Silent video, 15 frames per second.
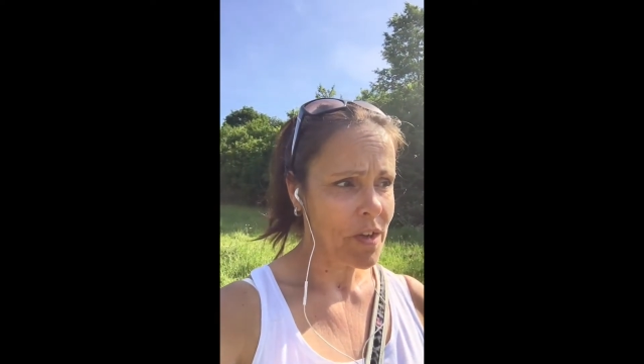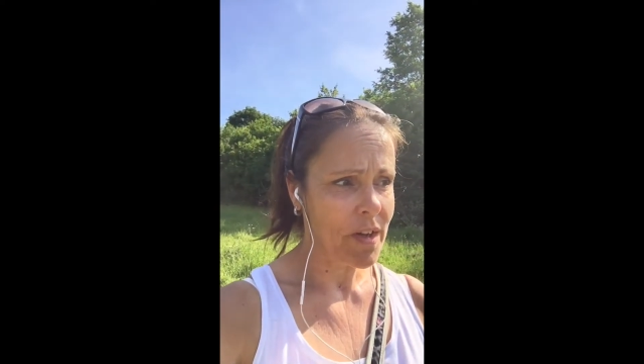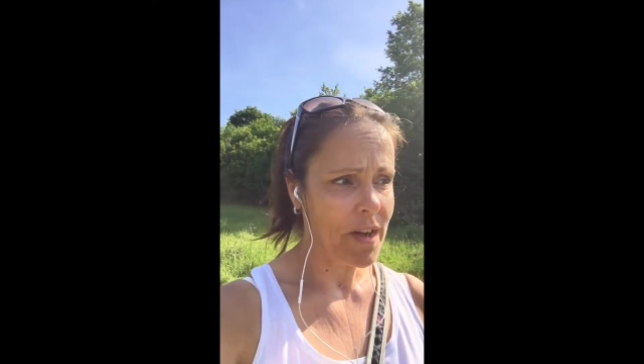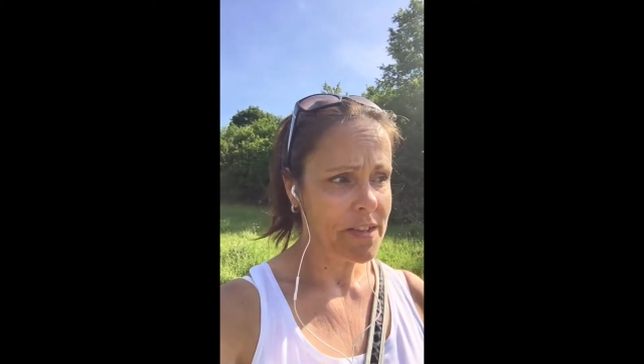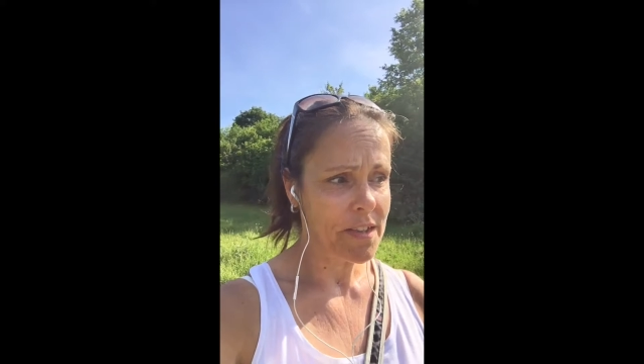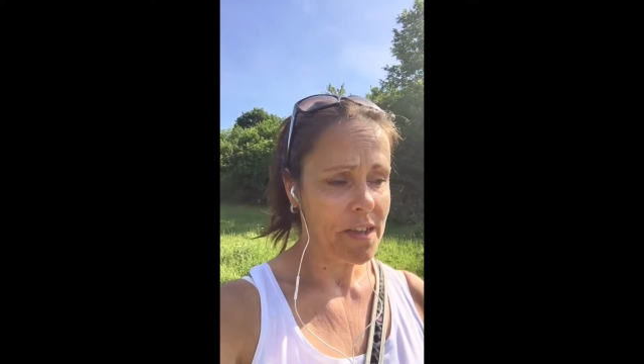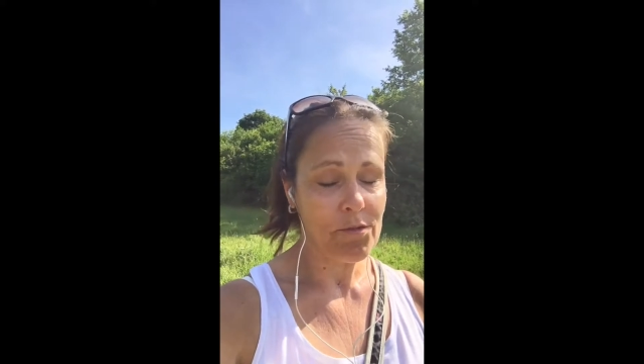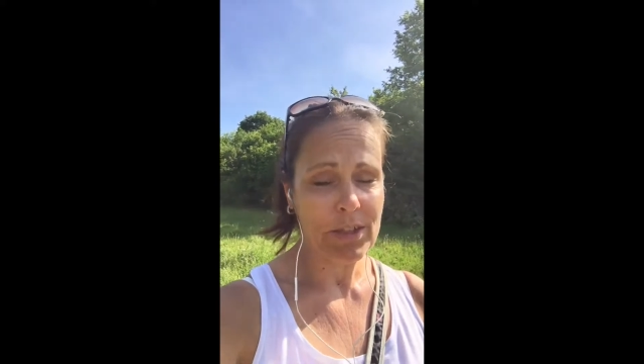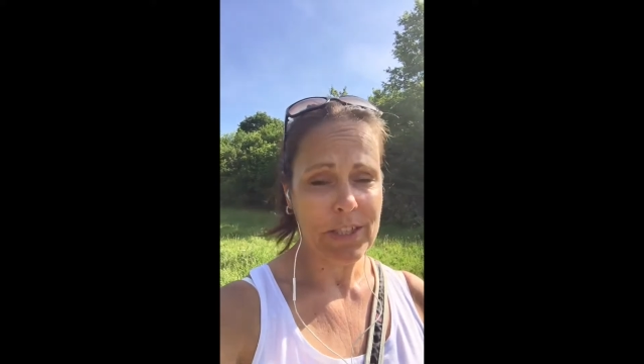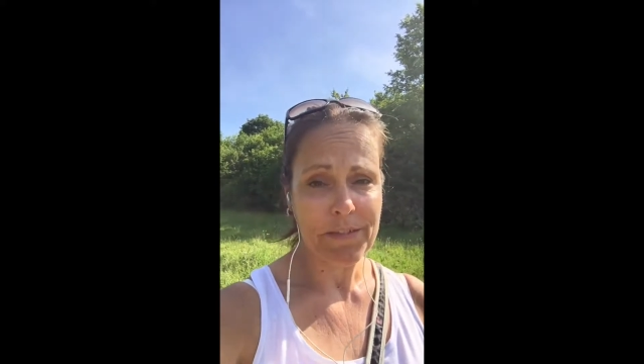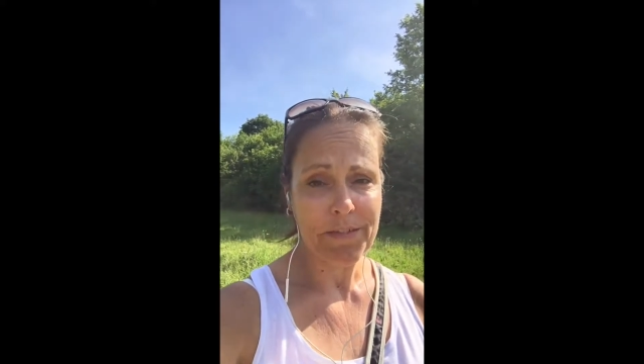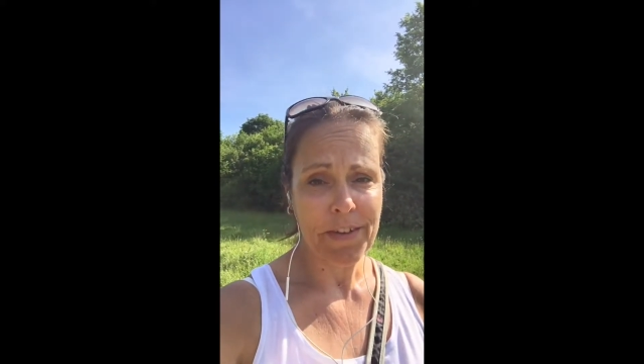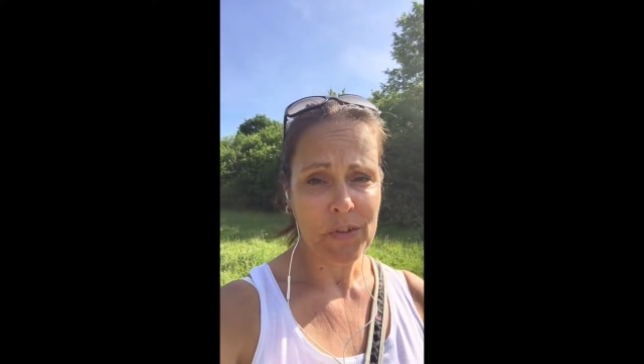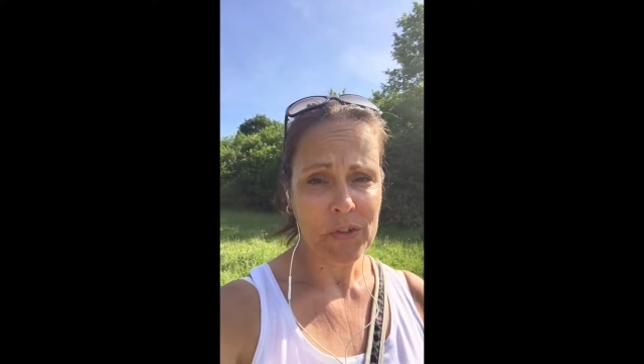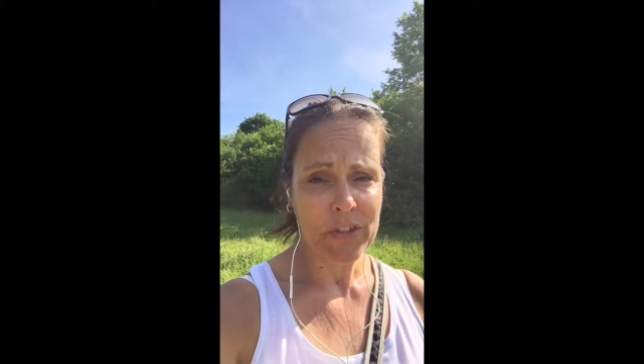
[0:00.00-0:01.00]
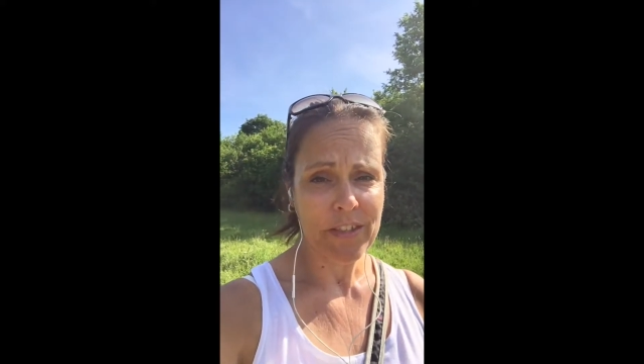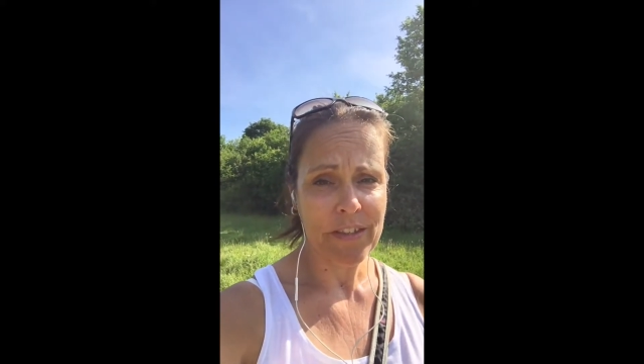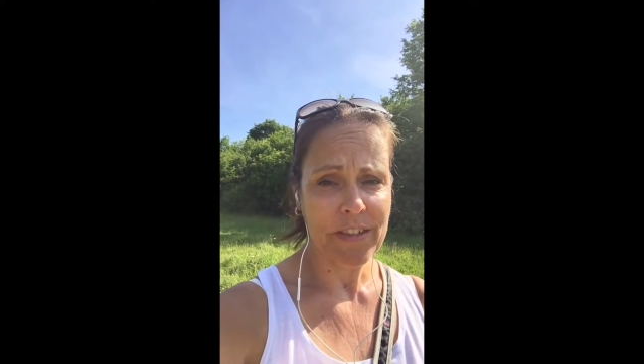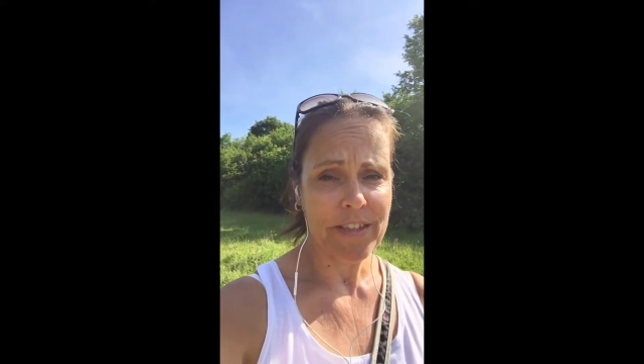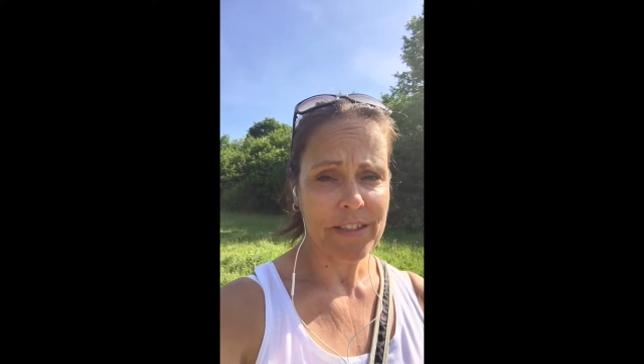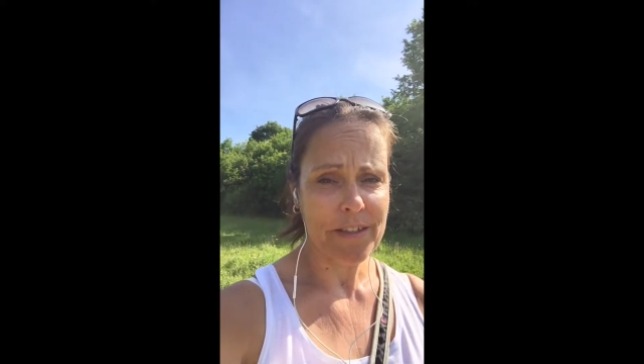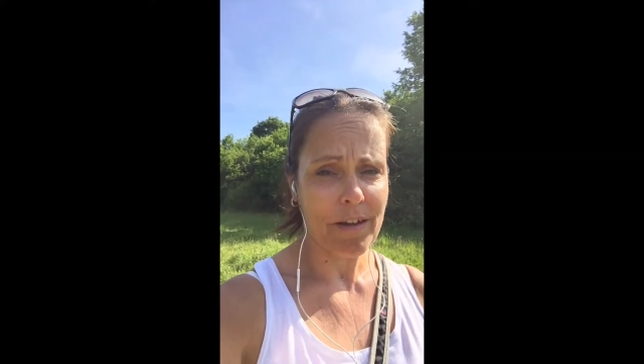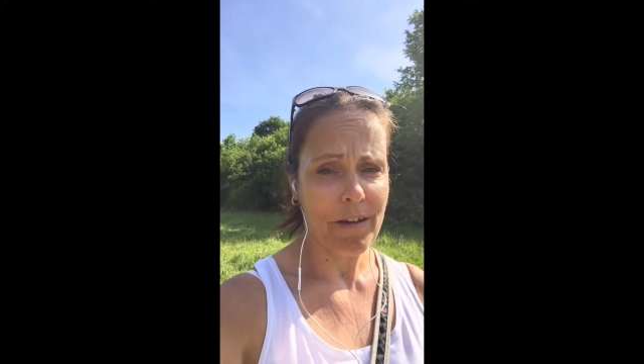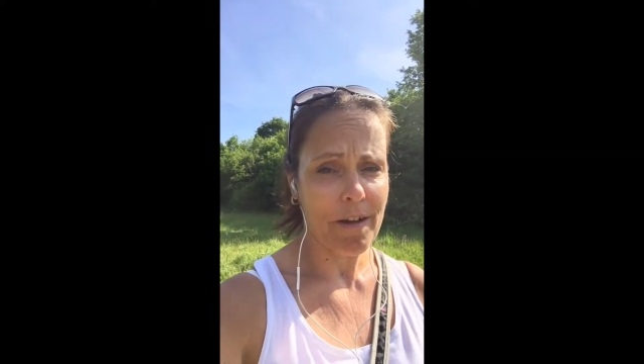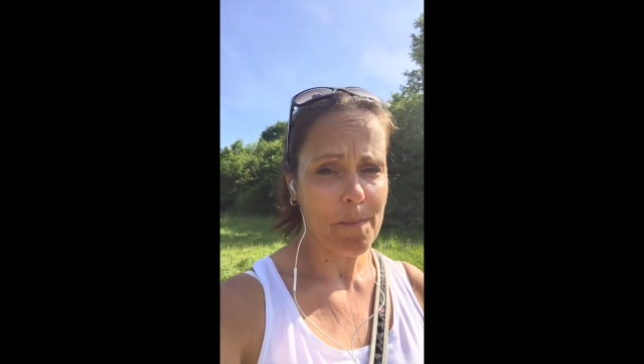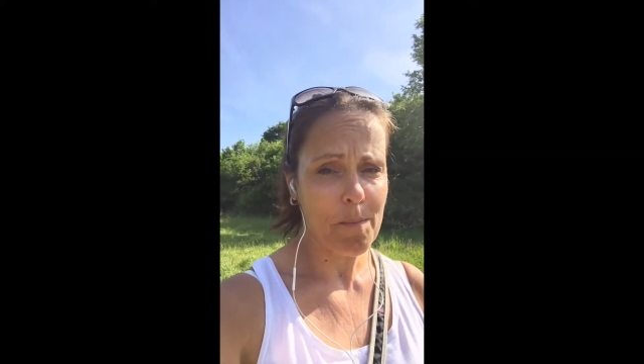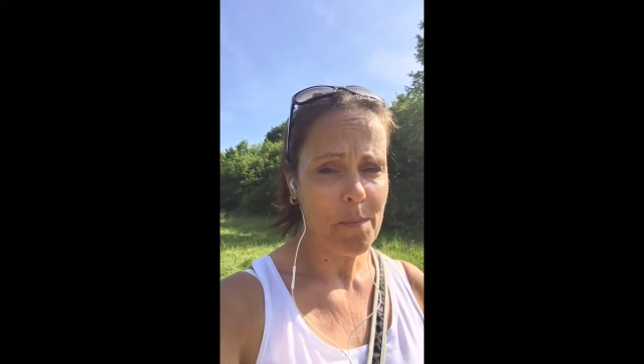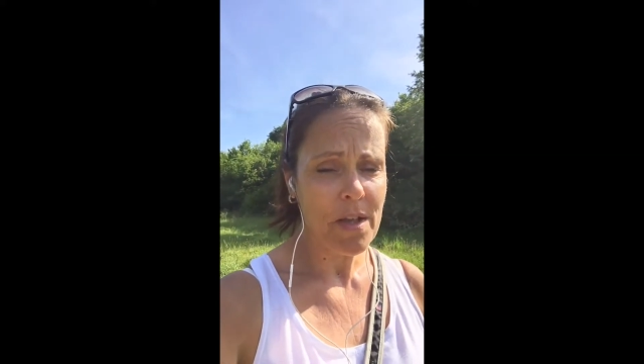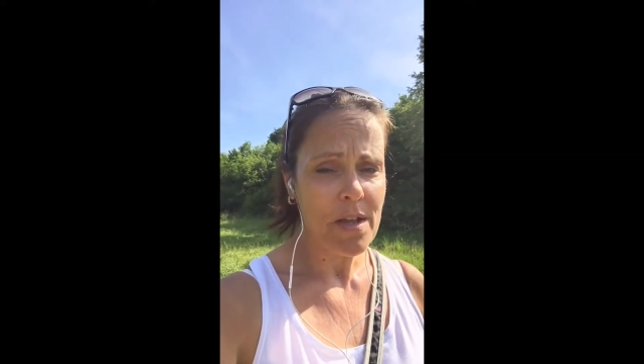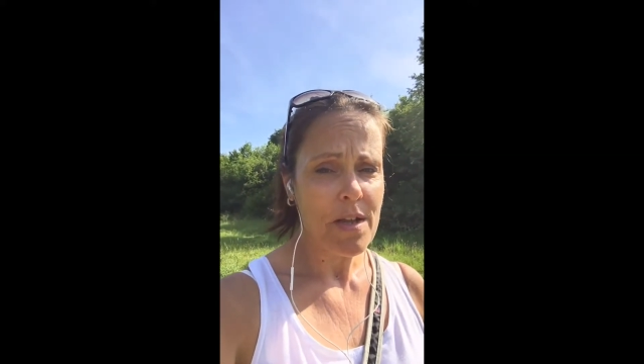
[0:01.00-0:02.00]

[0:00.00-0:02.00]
And I really felt it at that time.